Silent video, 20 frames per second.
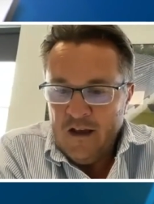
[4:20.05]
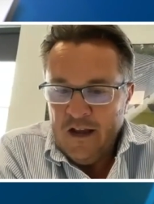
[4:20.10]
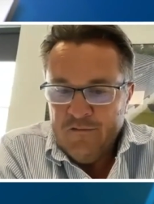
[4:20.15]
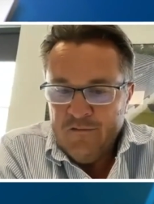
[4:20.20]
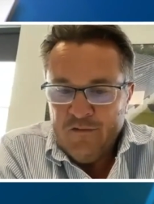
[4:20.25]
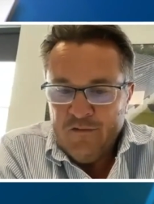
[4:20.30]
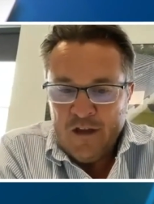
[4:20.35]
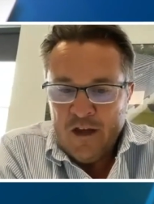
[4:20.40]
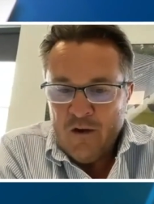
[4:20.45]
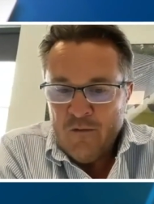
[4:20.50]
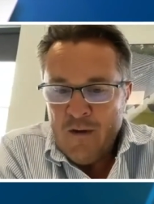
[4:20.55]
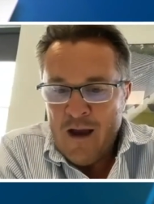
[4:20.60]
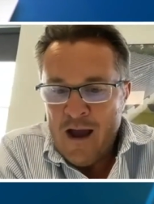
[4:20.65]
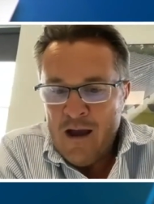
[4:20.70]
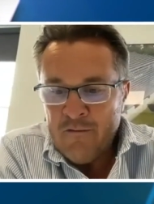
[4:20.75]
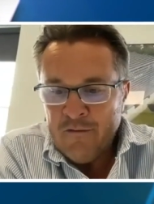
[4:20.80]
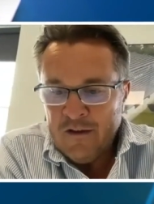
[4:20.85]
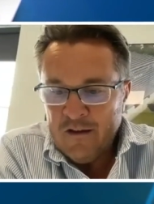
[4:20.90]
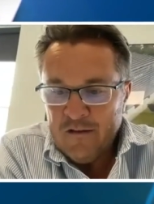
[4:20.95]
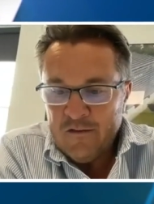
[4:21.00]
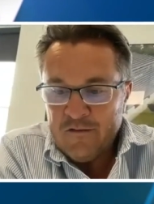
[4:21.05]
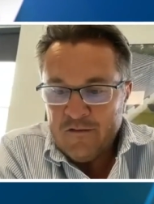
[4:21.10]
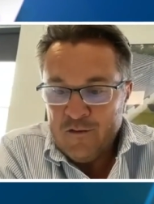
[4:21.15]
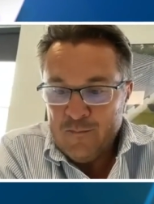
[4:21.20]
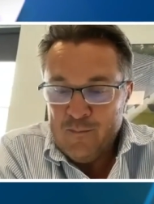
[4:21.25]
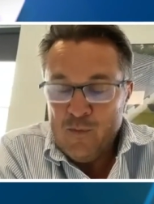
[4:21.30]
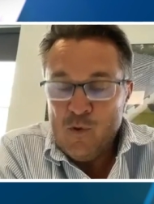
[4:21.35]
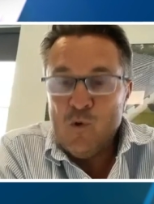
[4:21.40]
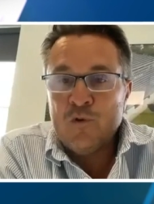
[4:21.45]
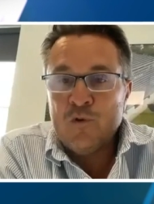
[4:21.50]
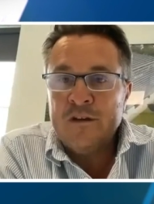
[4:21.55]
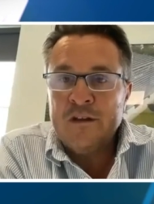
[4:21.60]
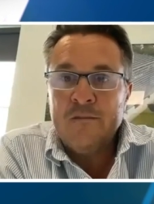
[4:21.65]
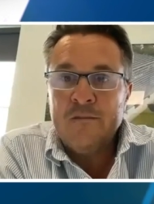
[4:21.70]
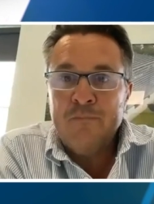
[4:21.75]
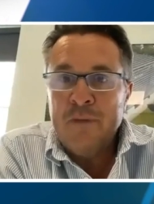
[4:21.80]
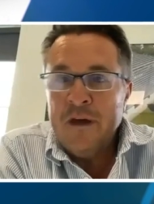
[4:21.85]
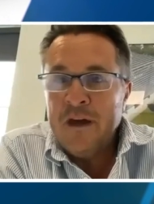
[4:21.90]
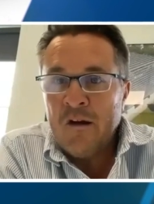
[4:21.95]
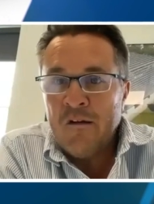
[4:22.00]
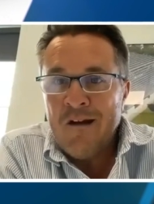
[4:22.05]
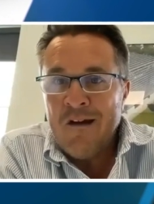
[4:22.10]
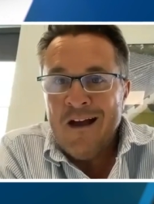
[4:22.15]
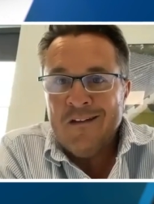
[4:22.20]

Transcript: and everything around it supported bigger